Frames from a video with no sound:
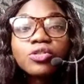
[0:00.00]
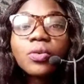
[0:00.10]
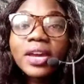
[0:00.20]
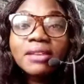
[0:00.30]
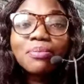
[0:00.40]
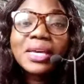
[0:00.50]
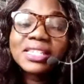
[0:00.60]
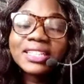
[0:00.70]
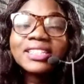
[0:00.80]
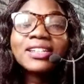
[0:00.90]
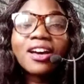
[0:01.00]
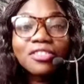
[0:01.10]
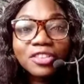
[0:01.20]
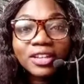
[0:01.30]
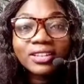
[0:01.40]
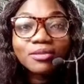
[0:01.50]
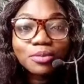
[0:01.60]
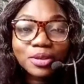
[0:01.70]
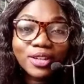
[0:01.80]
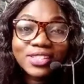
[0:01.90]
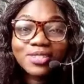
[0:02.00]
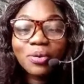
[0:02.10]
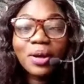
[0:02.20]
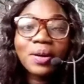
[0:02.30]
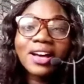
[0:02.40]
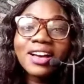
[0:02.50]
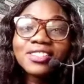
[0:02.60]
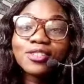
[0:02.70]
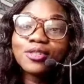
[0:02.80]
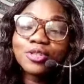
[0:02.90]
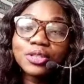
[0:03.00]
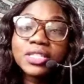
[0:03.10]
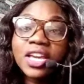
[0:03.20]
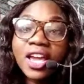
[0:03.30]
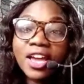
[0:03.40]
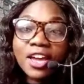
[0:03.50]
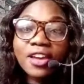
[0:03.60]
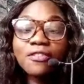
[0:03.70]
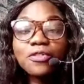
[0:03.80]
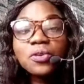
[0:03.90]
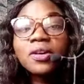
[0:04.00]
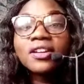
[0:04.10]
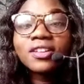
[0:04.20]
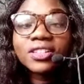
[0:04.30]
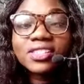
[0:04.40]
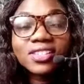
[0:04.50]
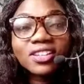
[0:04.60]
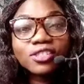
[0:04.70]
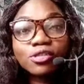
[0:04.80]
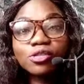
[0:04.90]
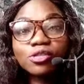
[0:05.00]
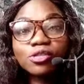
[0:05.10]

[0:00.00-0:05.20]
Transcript: doing basically nothing because, well, as a student, if you are not in